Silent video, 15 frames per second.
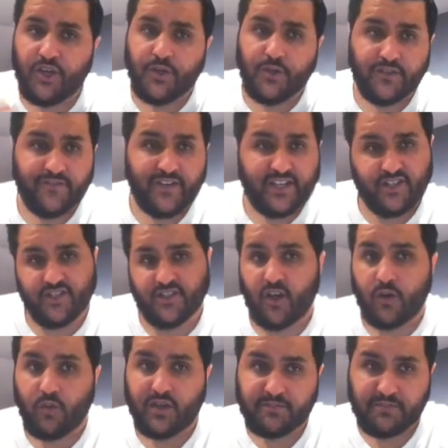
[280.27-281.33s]
whose fixtures I
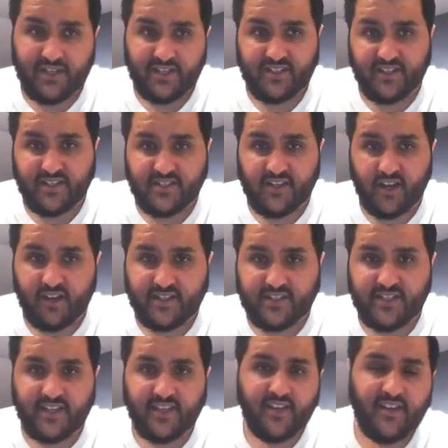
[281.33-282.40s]
was personally
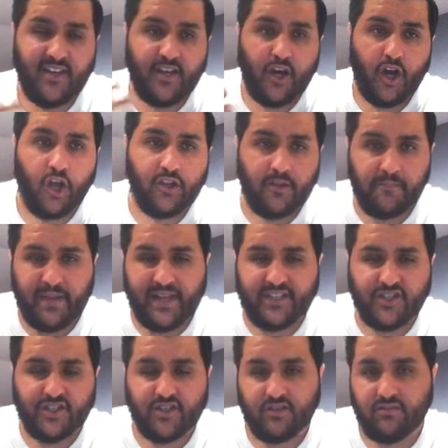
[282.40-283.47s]
targeting, on the
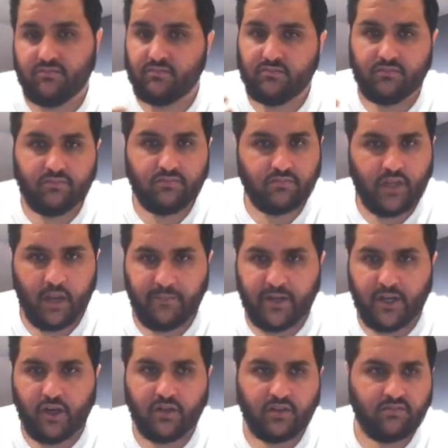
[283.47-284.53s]
bench,
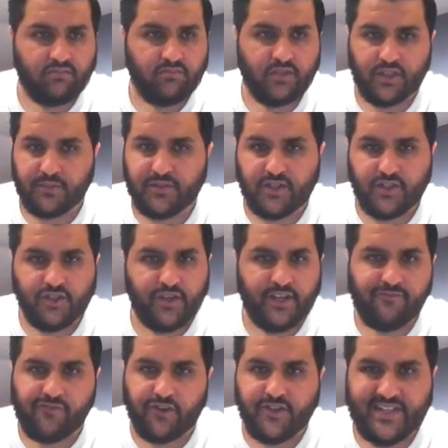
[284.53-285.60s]
coming on,
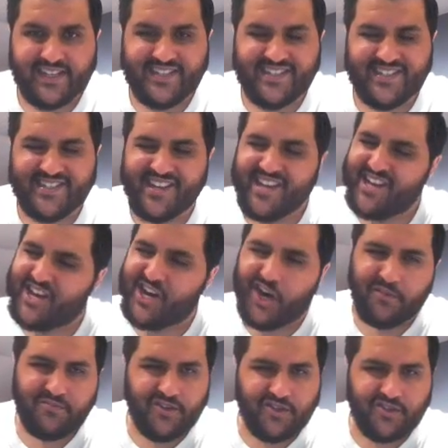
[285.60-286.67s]
substituting, rotated?
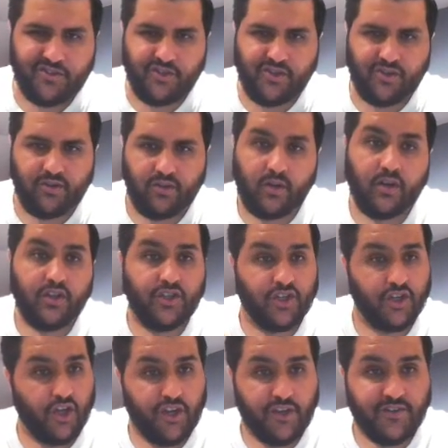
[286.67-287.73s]
I'm not too sure.
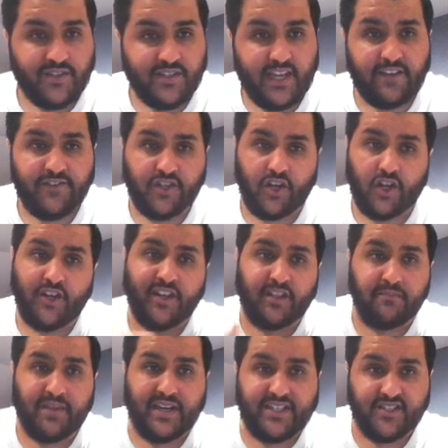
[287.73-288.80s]
Should I go safe? Should I look at
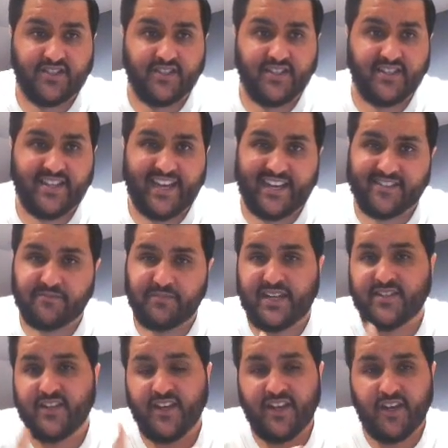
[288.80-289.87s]
the Manchester City
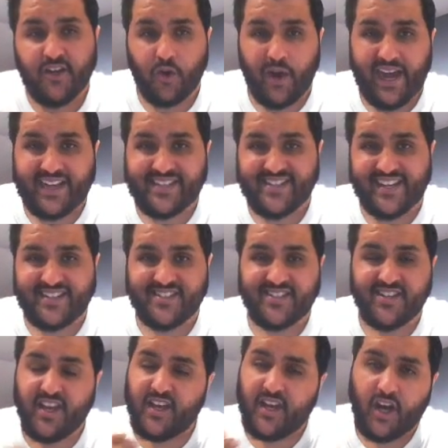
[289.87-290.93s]
aspect or
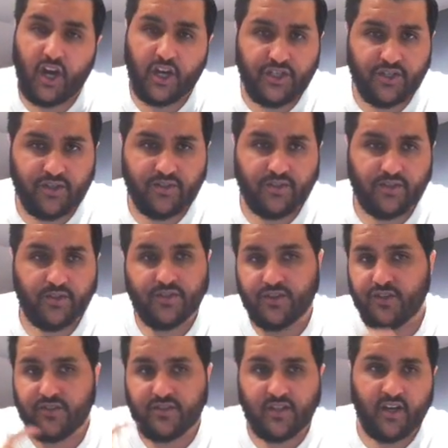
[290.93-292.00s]
assets? I should do. So
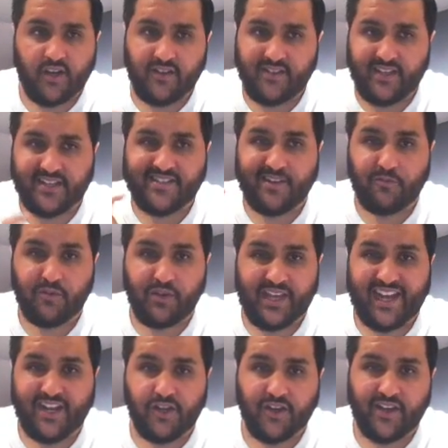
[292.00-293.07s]
those are the kind of things that we
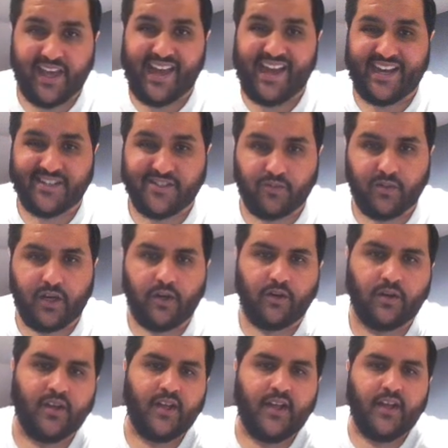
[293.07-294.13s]
can look at as well.